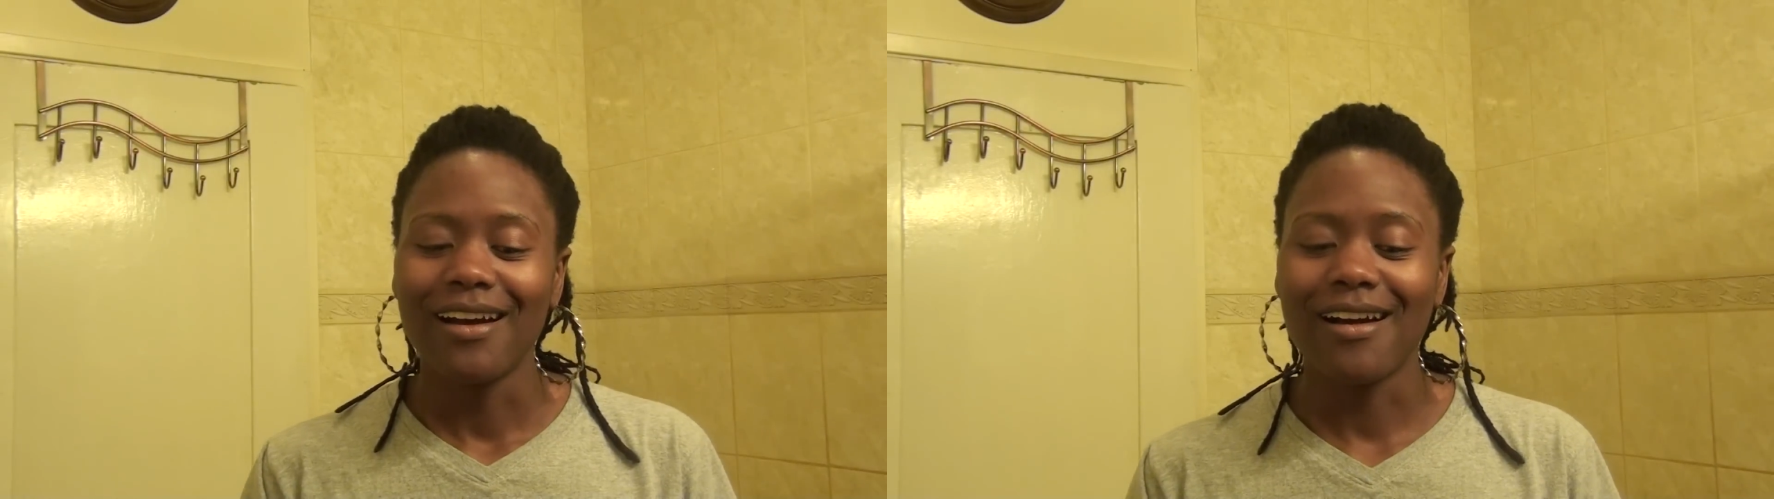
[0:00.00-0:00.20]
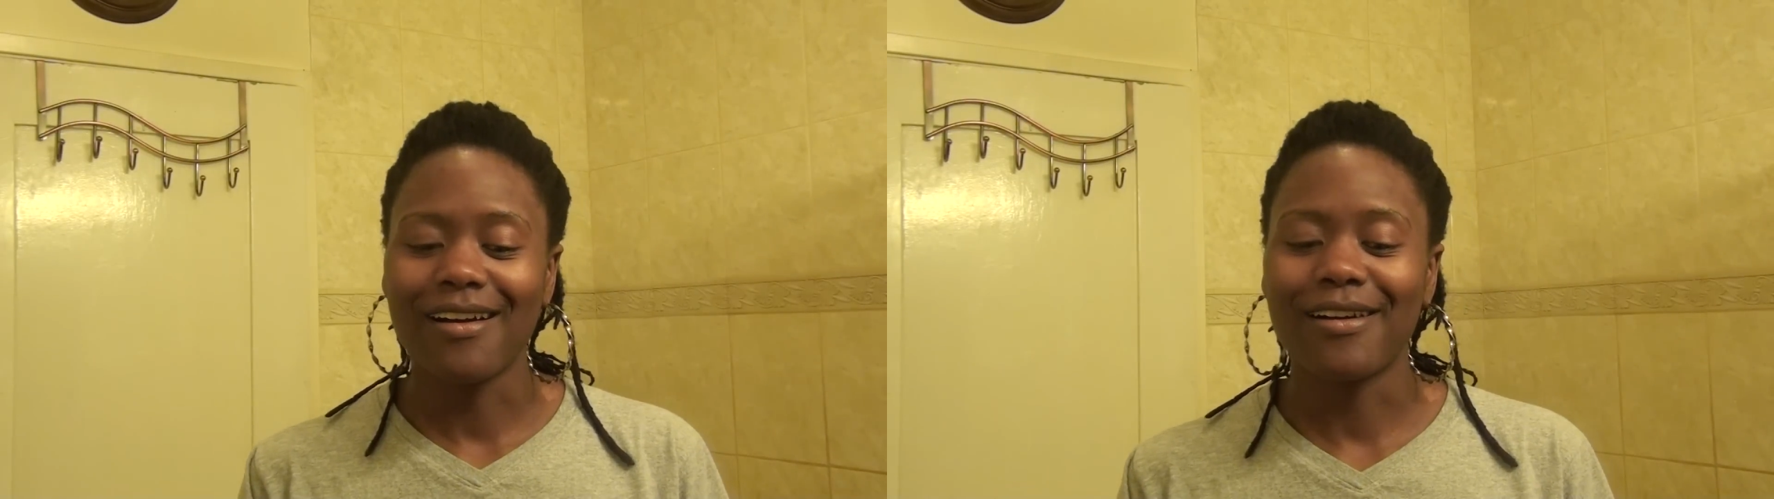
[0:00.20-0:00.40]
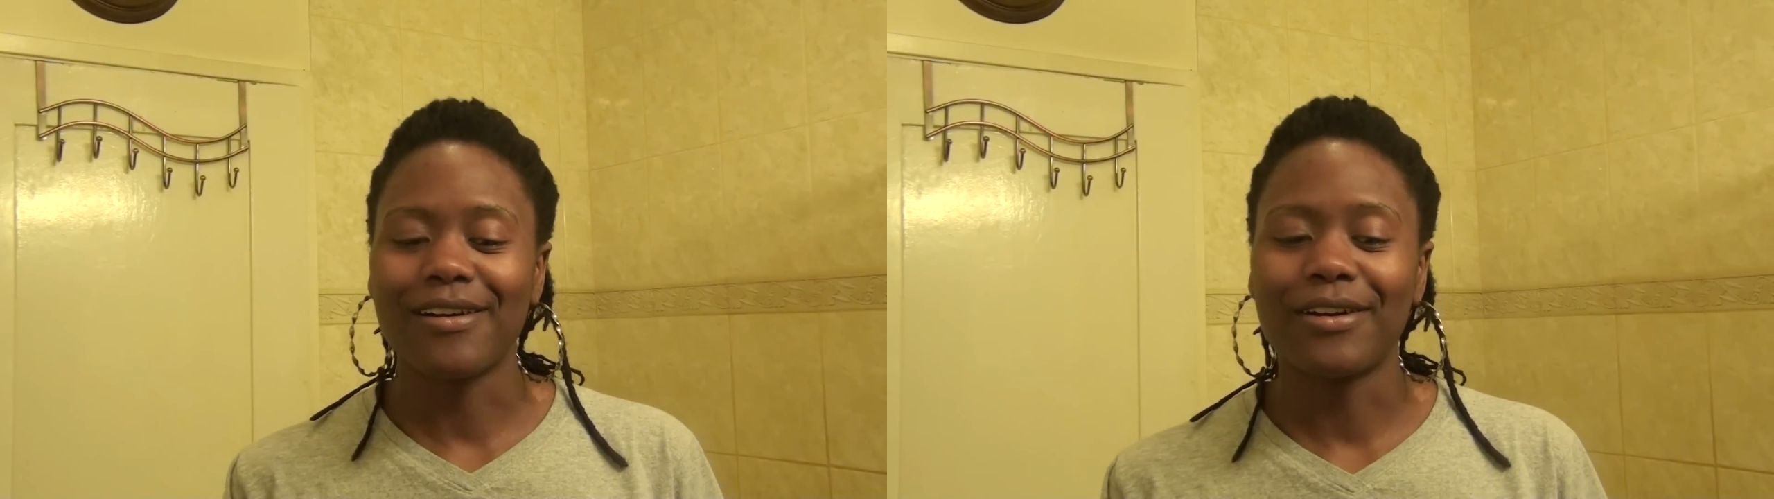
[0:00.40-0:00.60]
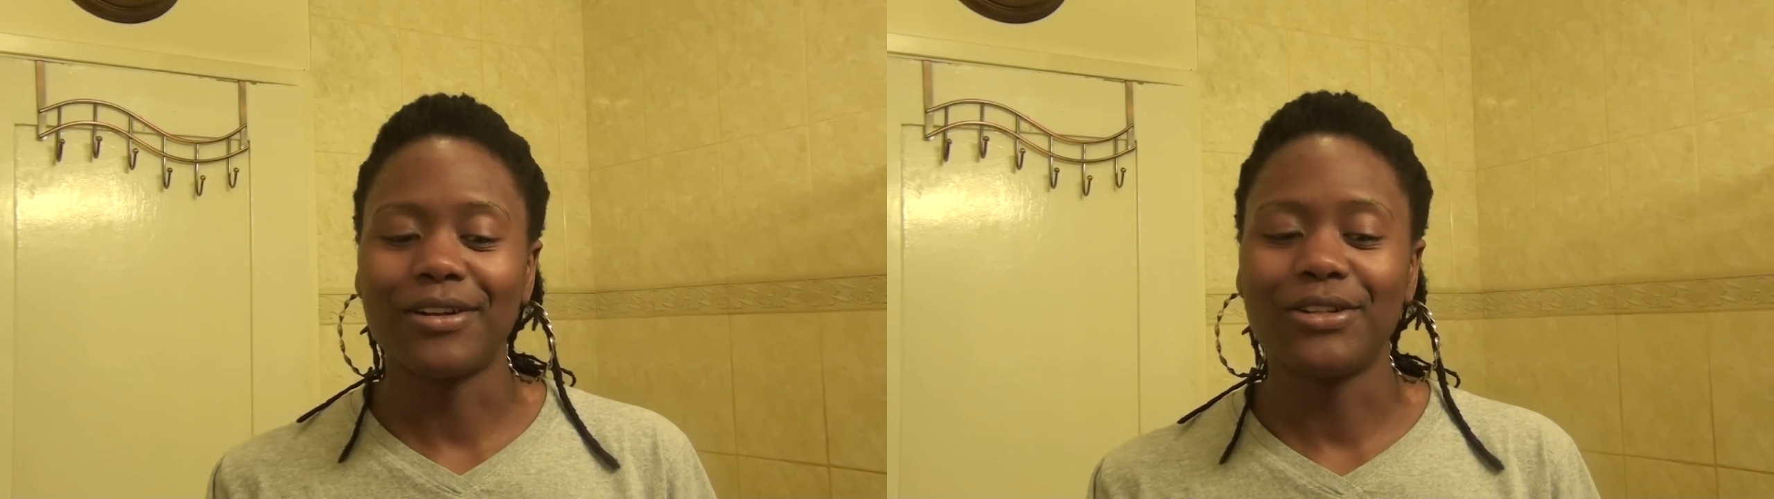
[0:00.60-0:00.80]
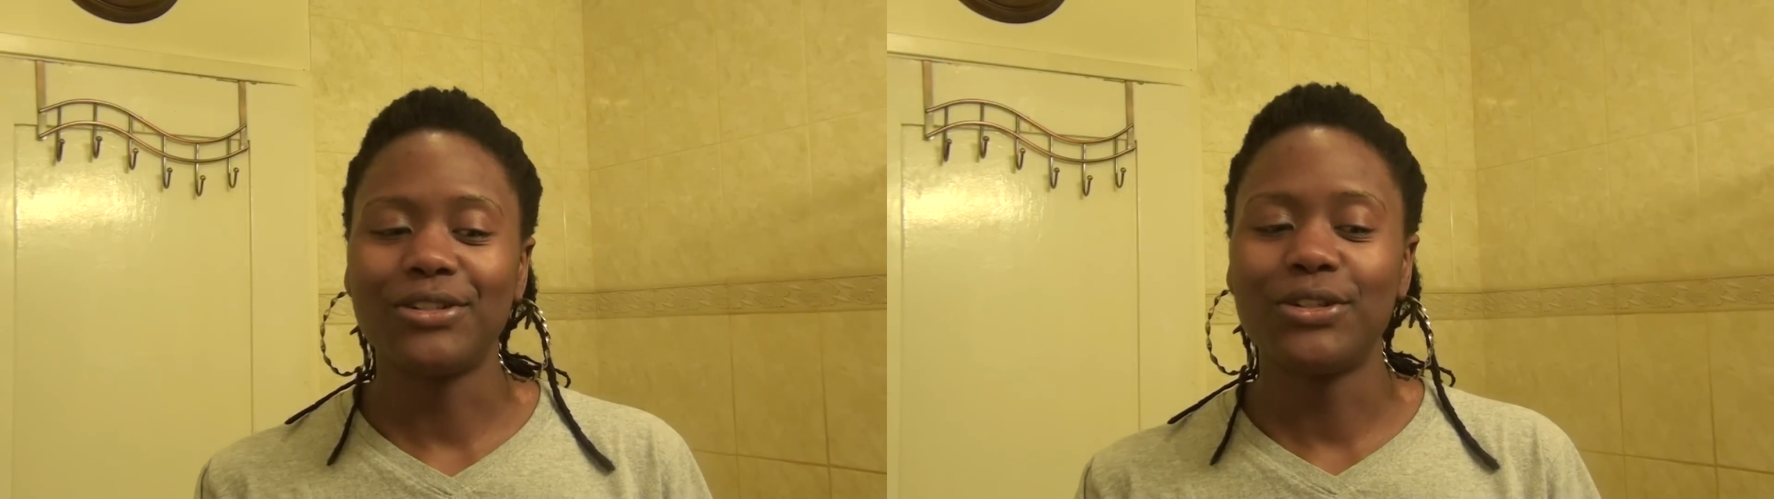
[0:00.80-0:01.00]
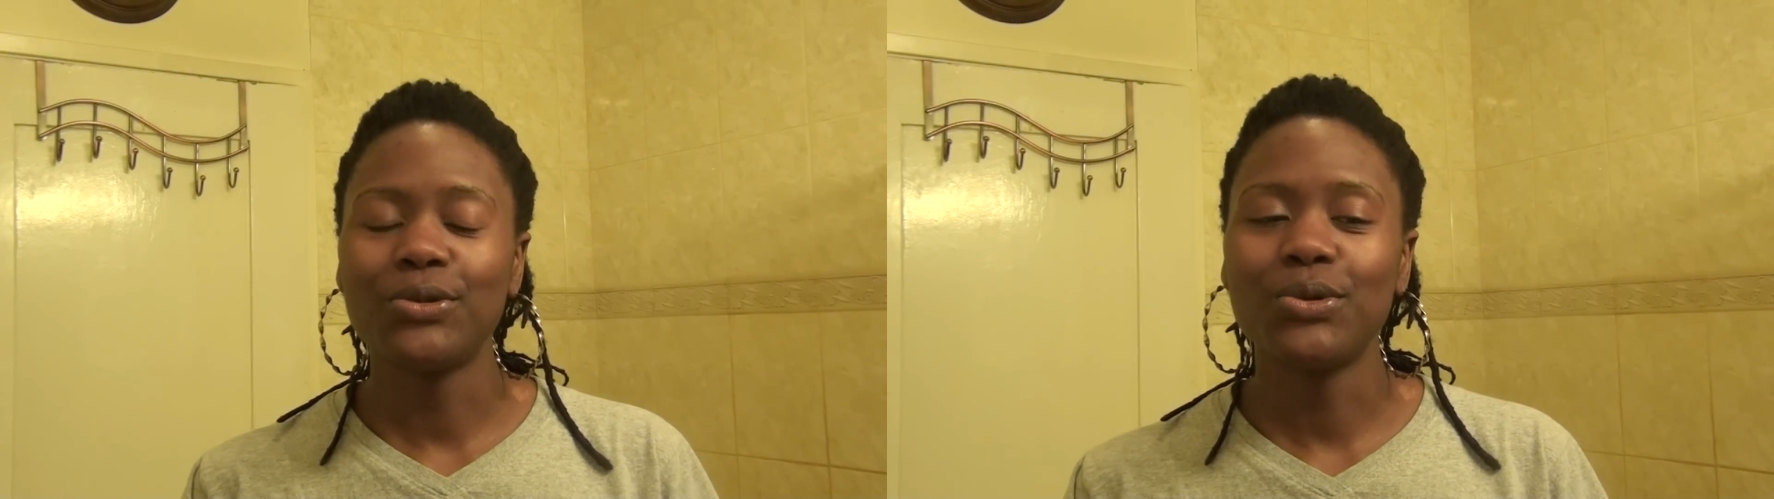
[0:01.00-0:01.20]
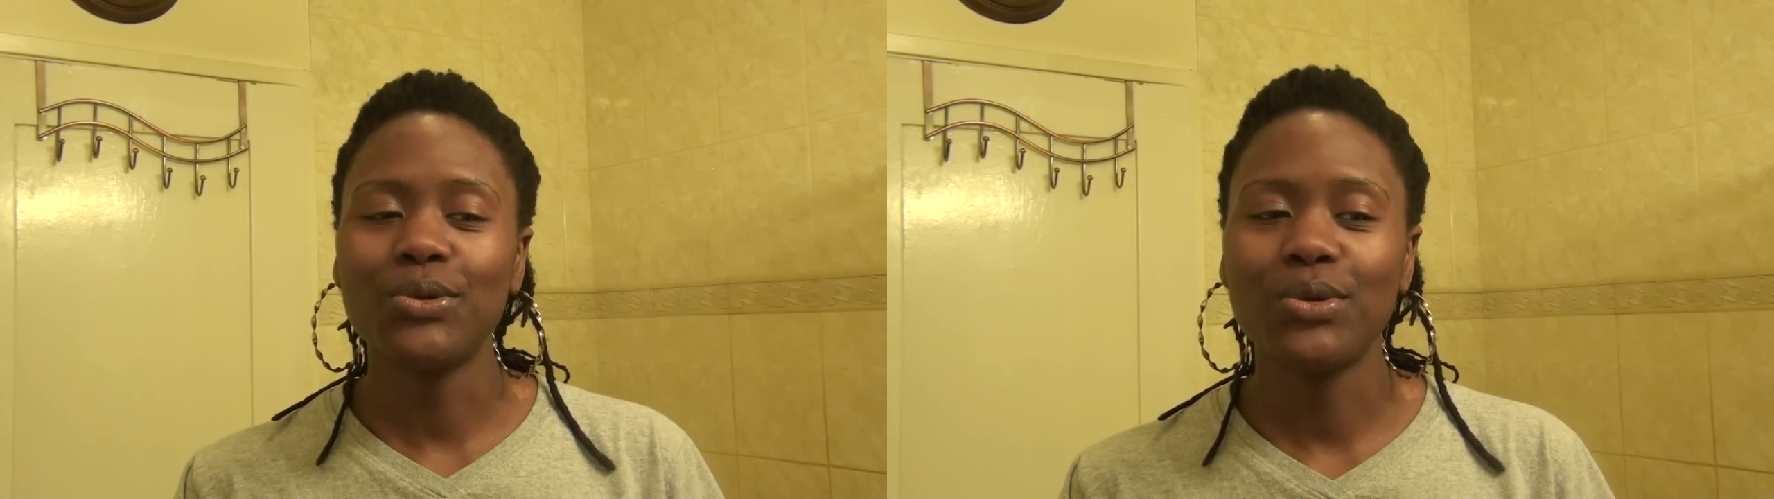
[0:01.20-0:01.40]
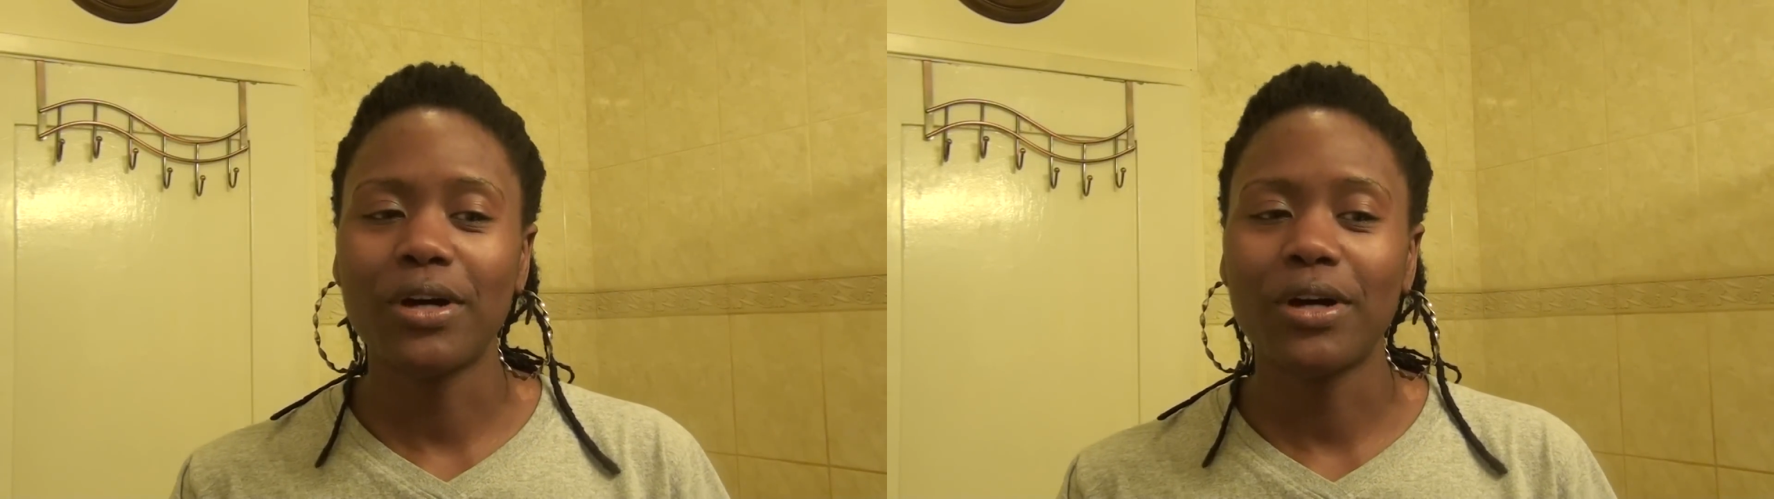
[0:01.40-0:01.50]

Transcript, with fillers: uh, do